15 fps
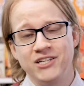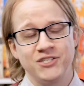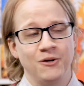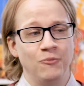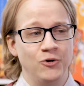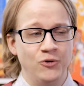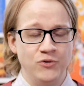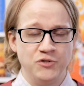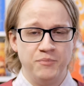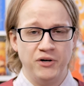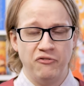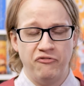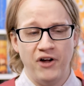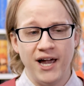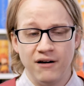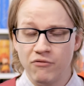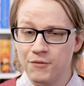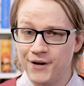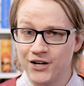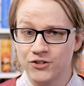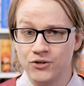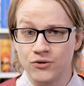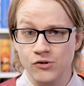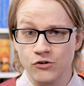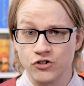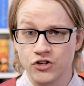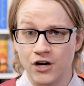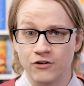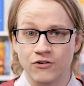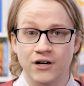As someone who's been a fan of the magical girl
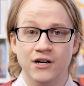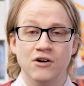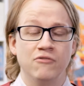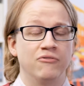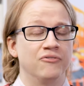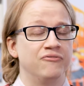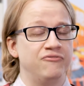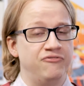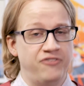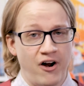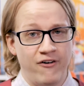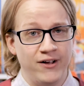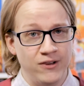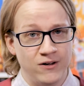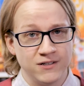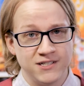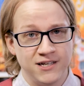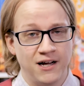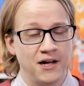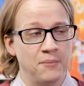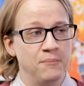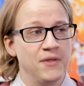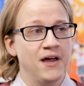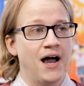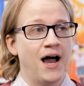genre for a very long time,